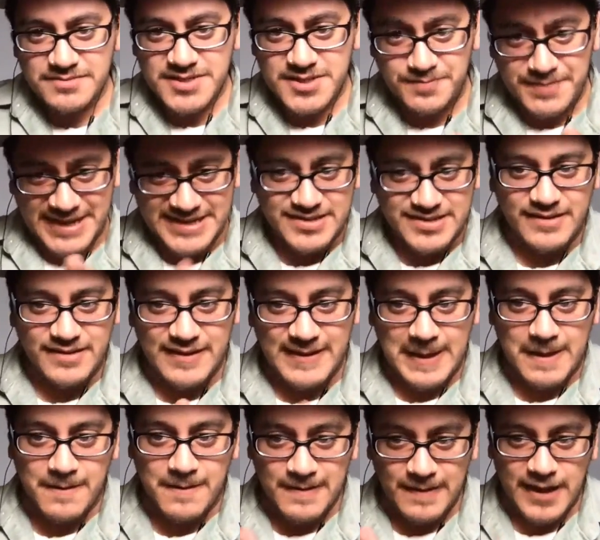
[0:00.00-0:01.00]
It's basically
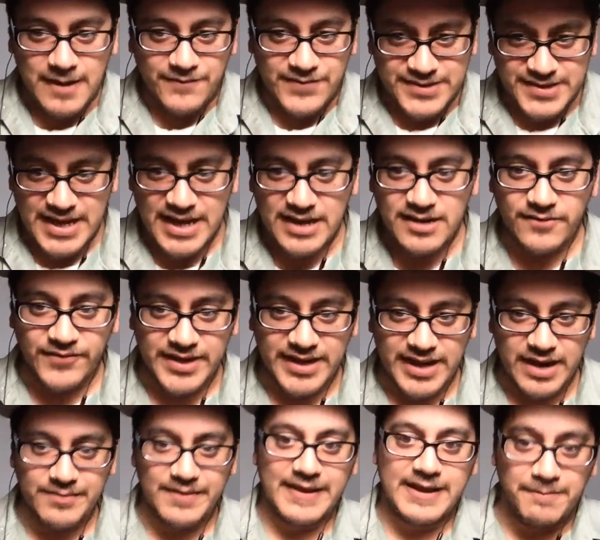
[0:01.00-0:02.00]
like a photography
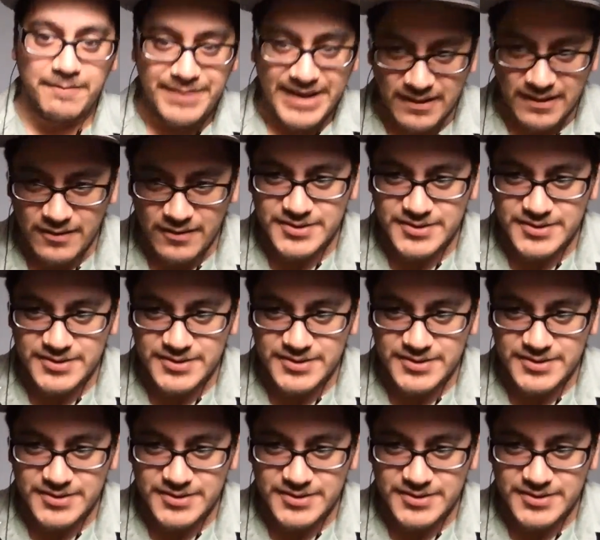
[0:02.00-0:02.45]
camera, like a bellows.